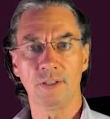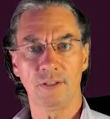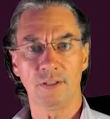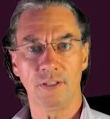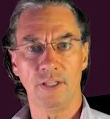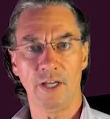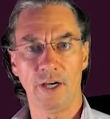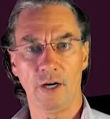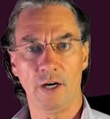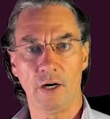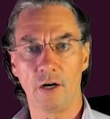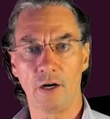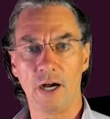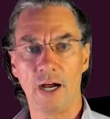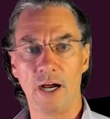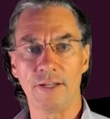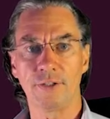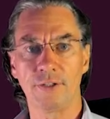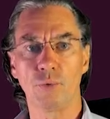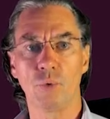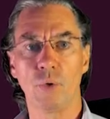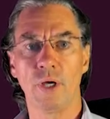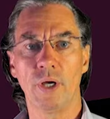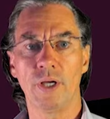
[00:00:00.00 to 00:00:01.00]
There are
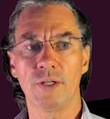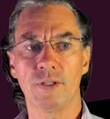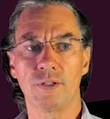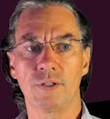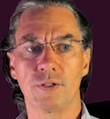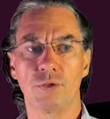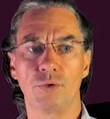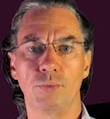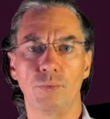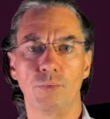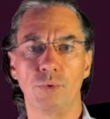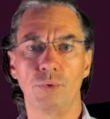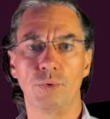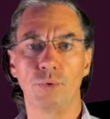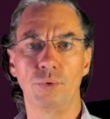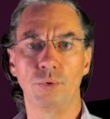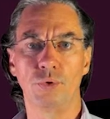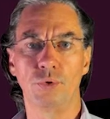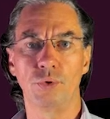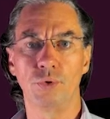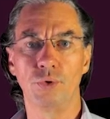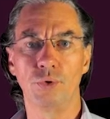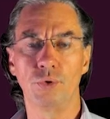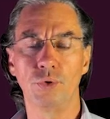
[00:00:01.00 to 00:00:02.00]
other ways
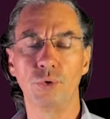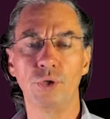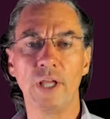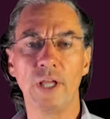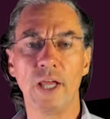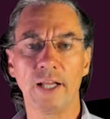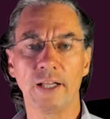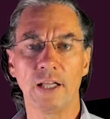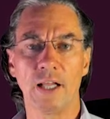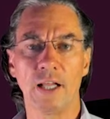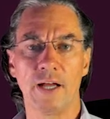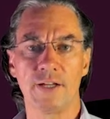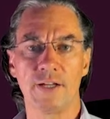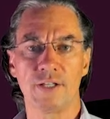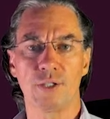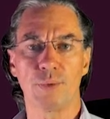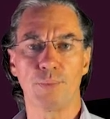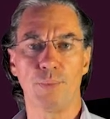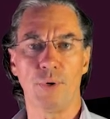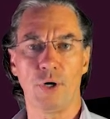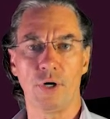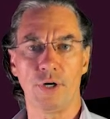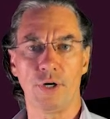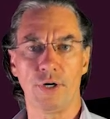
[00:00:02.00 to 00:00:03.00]
to do that
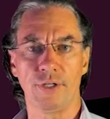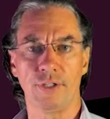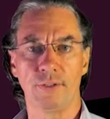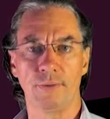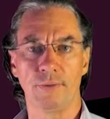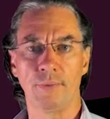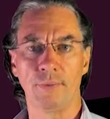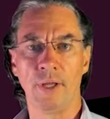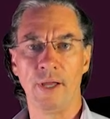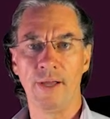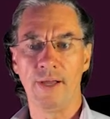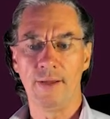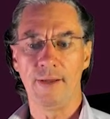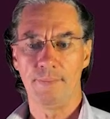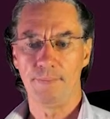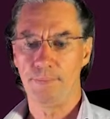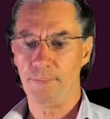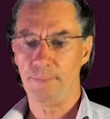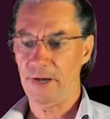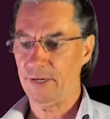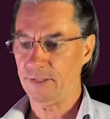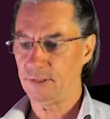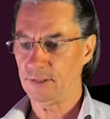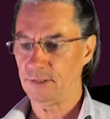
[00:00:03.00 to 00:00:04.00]
last part,
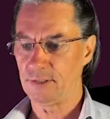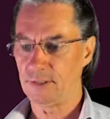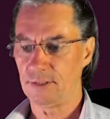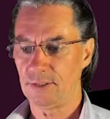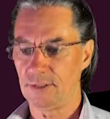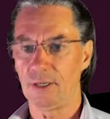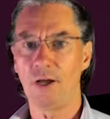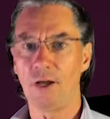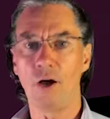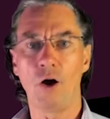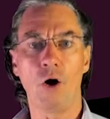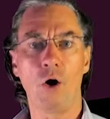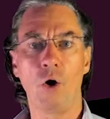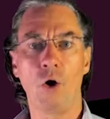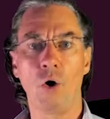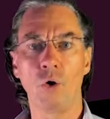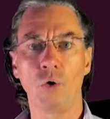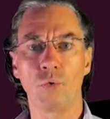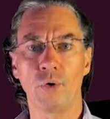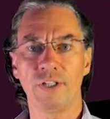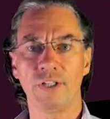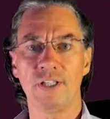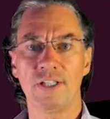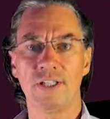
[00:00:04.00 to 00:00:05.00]
but
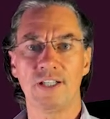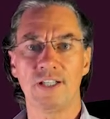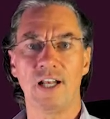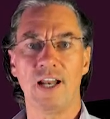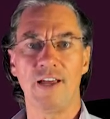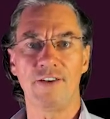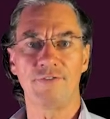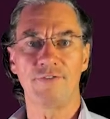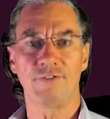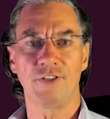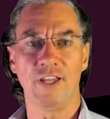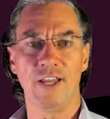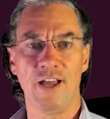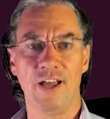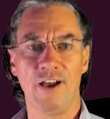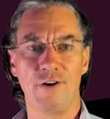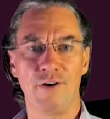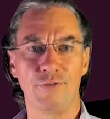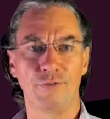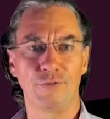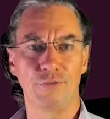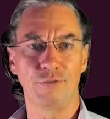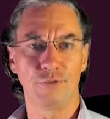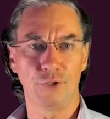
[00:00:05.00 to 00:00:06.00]
all what is left
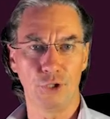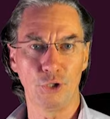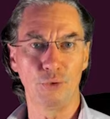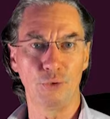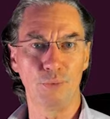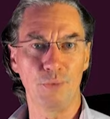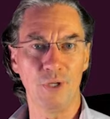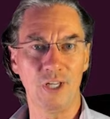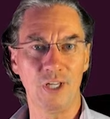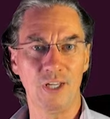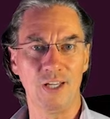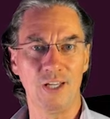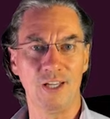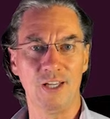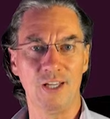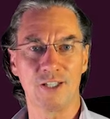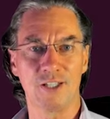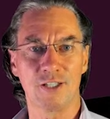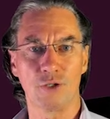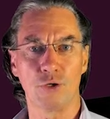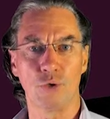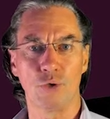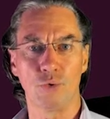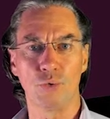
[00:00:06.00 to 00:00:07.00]
now to me
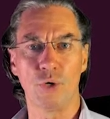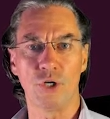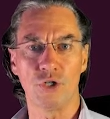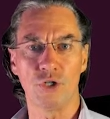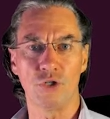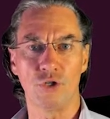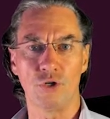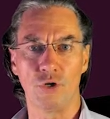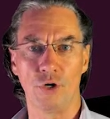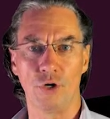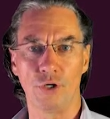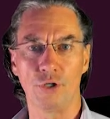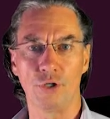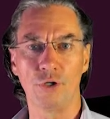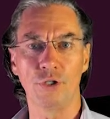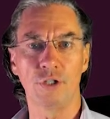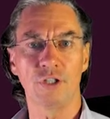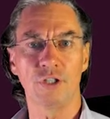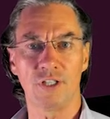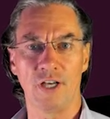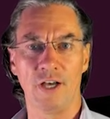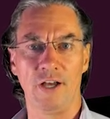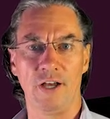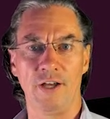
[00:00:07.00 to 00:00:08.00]
is to wish you a
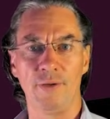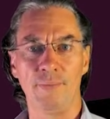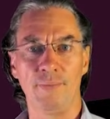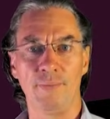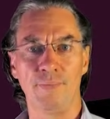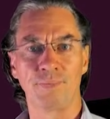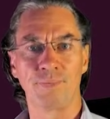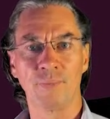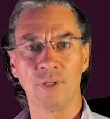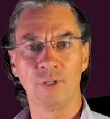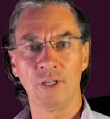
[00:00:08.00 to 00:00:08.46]
good time.